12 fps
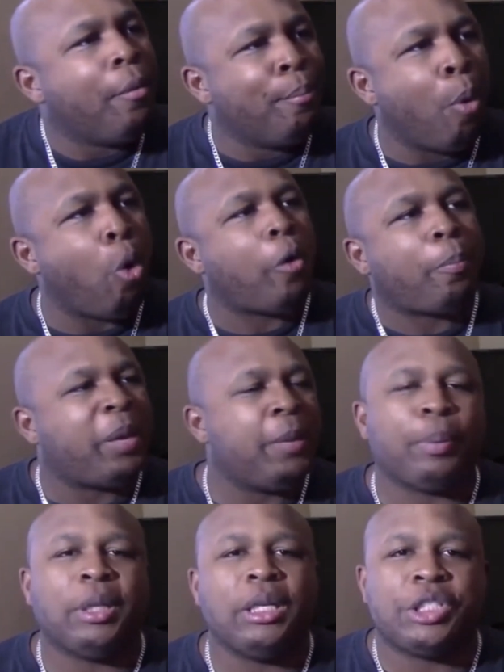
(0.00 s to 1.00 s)
more
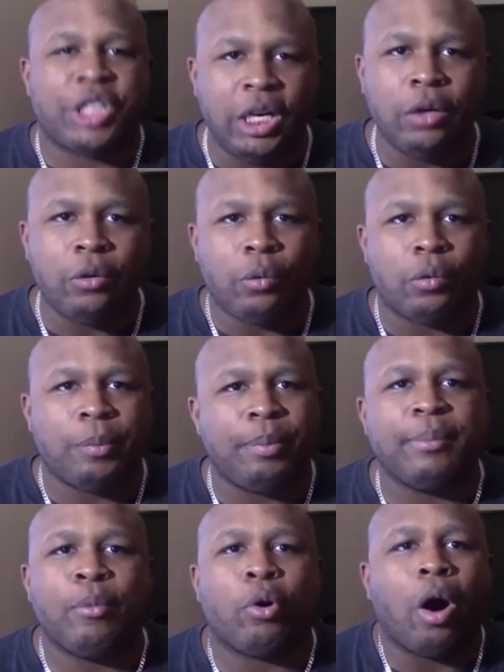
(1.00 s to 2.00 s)
people in general to
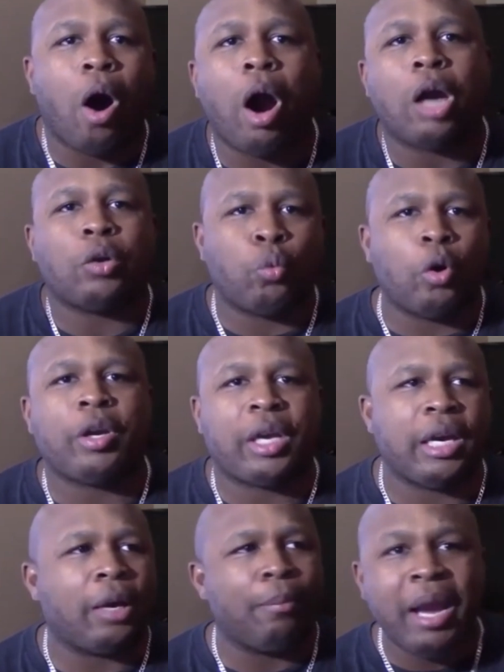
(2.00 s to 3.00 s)
be more
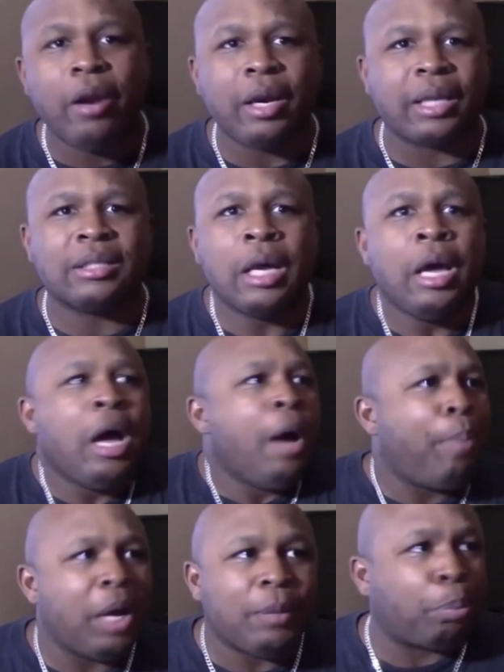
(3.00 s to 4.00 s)
hardworking Americans,
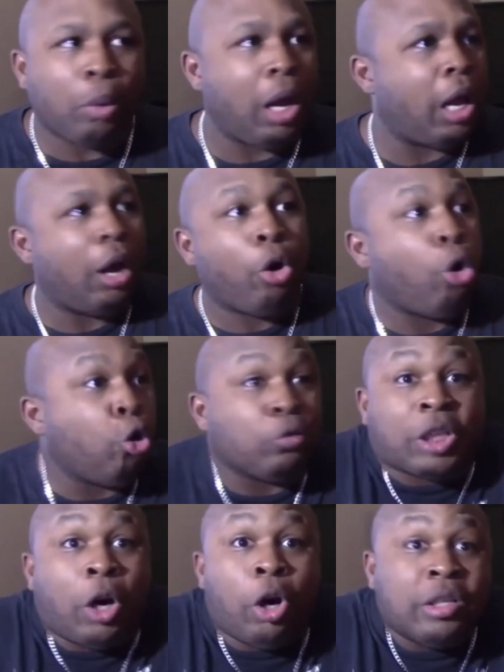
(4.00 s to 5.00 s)
but bro, who
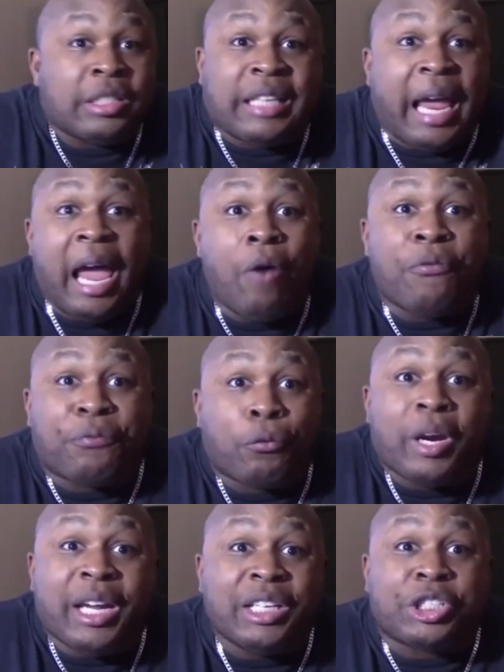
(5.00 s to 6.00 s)
turns down
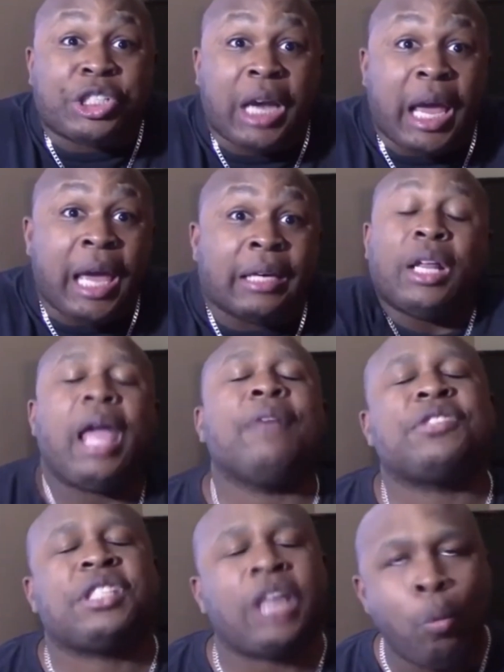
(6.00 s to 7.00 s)
free shit?
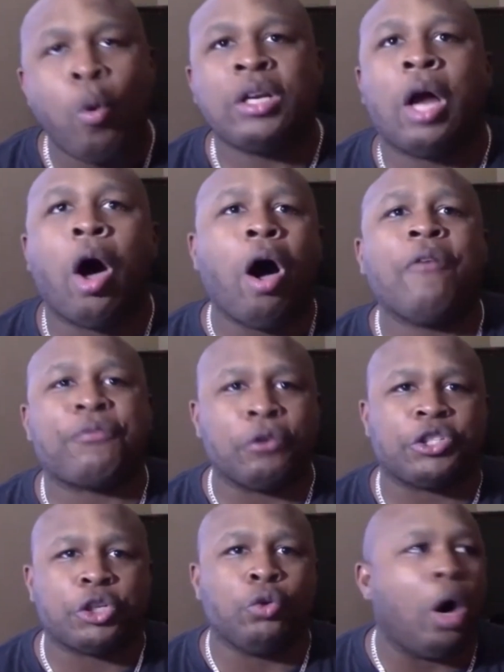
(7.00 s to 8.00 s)
If someone
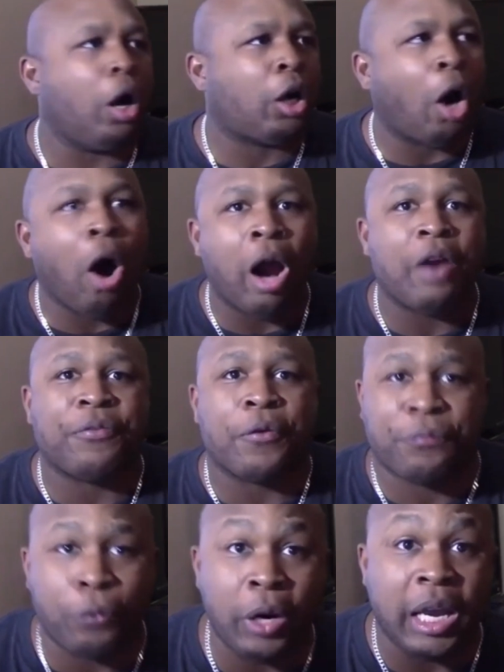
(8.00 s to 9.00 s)
offered you a car for
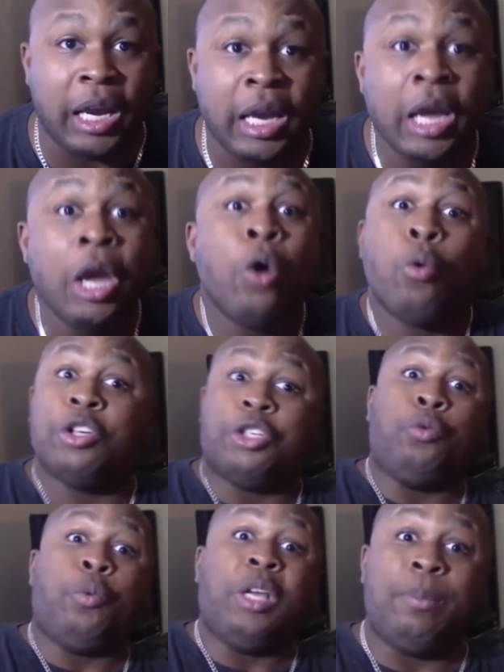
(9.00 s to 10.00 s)
free, would
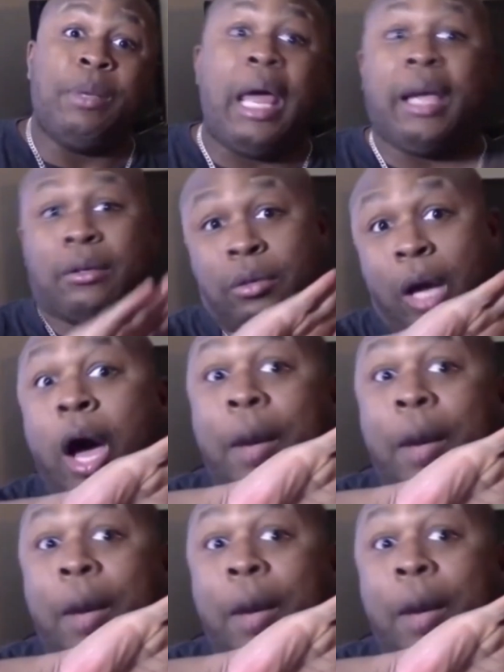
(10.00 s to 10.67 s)
you really be like,